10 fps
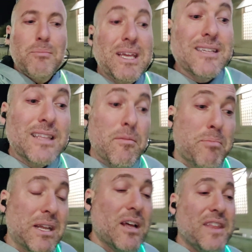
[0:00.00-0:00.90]
Because
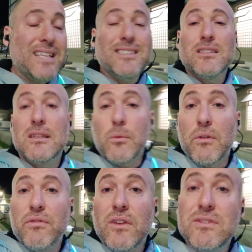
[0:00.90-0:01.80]
they've been on that since they
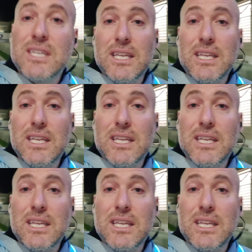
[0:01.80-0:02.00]
were 15